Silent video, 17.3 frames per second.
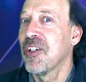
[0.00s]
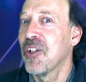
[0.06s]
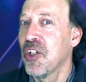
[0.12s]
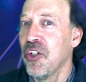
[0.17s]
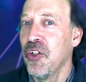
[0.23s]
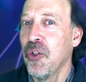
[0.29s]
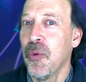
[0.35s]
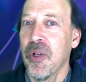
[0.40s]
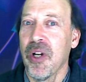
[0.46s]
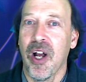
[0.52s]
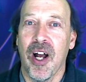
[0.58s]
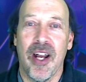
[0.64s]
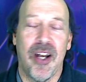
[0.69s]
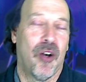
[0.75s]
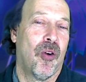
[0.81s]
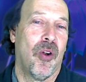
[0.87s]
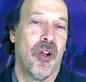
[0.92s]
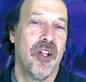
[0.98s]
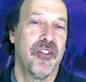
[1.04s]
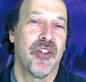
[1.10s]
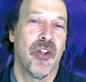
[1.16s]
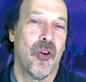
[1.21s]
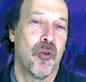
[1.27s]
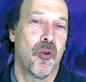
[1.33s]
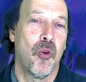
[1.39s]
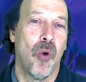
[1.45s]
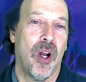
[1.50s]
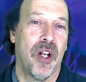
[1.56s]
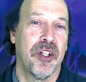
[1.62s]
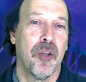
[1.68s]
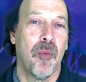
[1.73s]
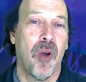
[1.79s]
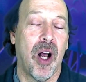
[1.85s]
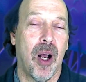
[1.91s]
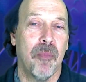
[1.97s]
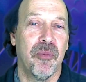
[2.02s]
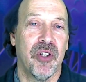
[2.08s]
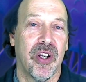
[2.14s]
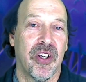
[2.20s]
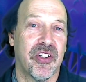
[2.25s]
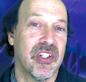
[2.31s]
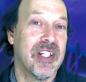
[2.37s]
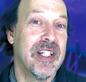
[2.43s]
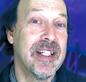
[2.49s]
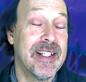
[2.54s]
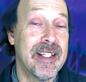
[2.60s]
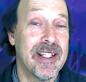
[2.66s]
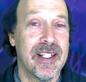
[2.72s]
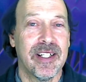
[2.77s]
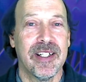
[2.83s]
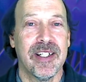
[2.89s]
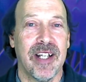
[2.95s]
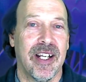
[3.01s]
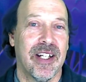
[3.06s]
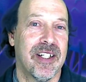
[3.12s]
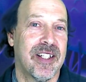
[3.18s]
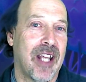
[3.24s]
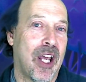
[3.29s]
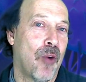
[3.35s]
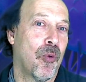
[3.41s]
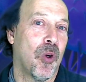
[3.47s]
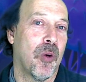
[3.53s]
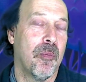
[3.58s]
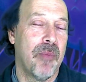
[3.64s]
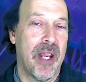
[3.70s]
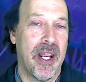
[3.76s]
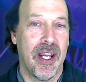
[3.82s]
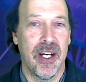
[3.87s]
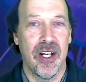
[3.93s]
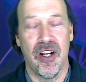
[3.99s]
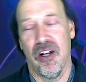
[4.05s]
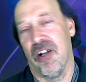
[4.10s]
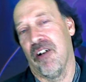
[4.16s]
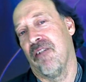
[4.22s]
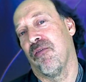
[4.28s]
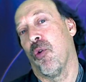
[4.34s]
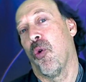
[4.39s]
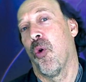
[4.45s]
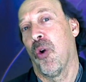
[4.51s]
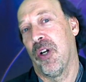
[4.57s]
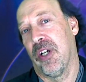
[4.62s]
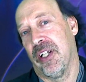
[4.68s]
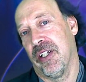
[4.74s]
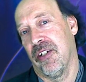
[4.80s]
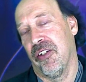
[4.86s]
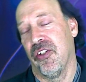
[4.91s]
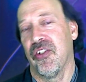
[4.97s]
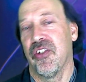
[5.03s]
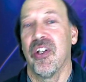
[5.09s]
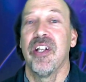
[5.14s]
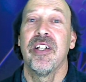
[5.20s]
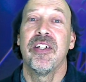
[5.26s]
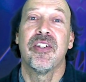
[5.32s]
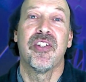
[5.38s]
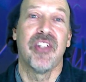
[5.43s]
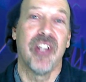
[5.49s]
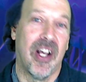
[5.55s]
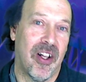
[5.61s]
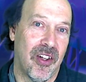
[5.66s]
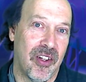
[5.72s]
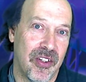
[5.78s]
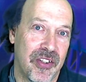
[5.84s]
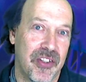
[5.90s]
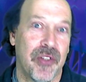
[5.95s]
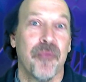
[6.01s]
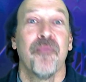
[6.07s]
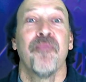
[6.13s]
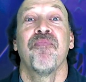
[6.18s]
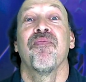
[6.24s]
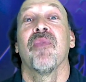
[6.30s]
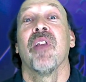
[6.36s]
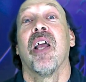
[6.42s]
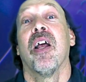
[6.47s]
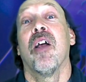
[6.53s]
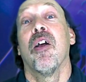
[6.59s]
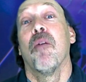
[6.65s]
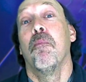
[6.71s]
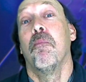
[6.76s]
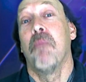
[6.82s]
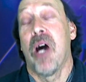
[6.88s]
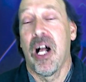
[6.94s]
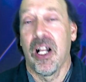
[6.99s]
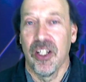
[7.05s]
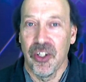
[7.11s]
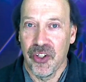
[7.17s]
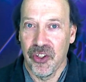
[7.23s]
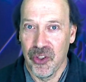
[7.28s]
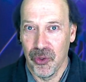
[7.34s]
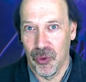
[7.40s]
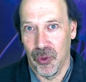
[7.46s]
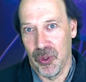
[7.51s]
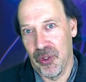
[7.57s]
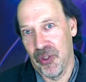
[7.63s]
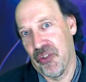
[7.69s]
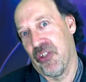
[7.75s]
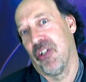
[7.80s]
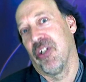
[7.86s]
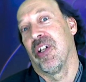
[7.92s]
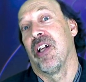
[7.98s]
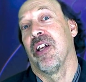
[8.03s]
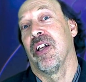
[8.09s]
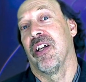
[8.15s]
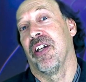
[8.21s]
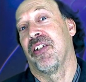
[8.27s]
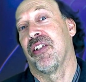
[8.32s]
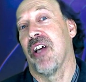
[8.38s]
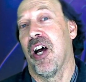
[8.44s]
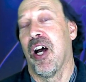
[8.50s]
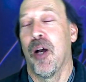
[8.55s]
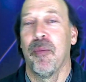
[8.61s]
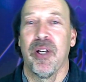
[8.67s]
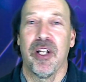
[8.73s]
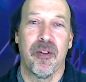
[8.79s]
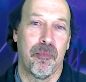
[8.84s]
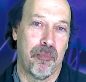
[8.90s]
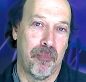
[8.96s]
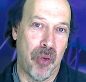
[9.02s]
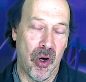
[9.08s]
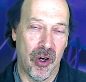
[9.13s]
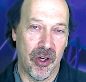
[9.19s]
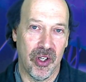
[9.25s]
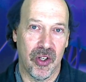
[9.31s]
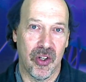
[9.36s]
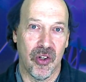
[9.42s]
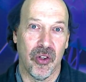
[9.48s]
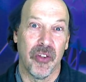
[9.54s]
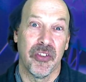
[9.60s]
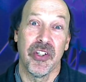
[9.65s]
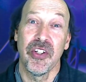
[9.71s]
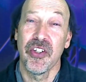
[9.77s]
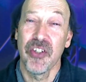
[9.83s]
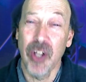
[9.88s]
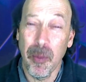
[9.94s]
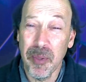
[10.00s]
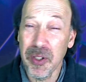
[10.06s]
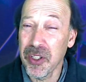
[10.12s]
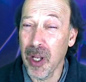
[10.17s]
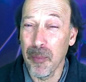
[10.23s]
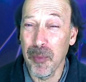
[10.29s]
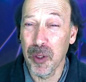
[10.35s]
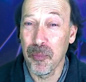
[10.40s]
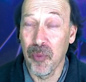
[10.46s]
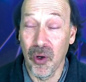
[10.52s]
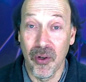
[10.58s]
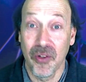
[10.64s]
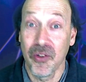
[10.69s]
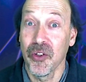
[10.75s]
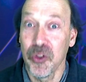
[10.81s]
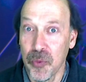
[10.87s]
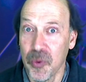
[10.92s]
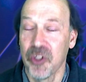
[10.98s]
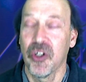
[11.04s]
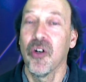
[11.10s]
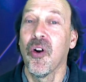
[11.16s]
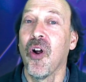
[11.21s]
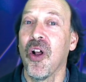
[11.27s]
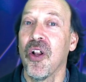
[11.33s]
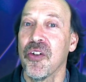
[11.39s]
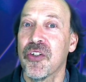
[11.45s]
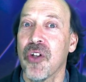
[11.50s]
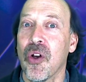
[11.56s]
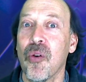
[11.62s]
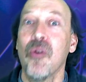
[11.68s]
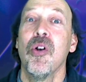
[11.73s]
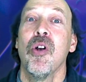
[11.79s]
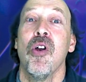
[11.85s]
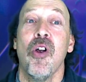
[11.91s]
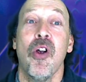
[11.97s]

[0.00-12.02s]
you and I are also quantum objects in the sense that we're made of organs and cells, molecules, atomic particles and subatomic particles, which are also